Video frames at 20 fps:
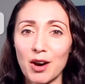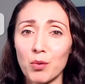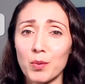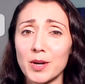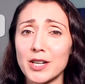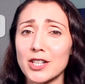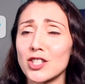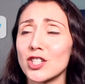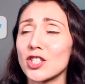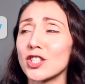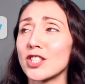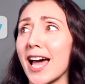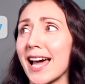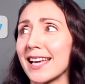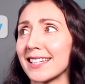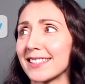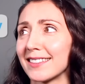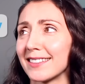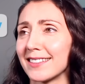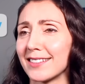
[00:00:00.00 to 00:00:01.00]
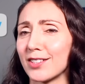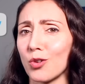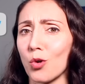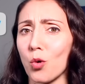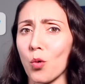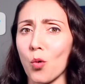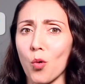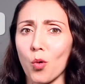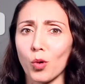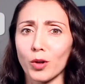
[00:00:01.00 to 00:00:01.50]
which saddened
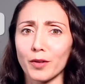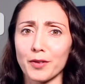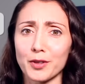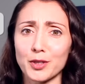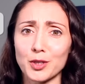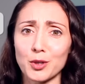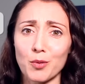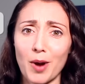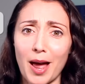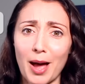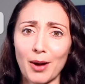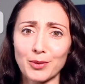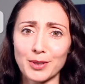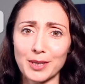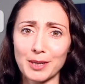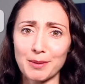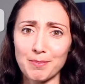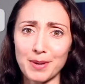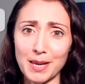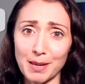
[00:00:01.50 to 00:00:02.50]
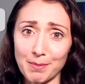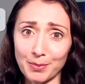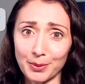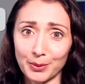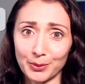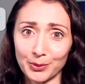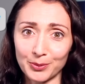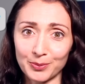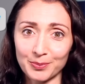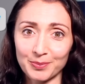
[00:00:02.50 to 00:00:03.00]
all of the surrounding
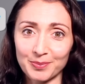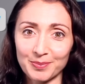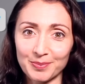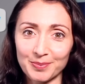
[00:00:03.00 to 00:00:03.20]
people.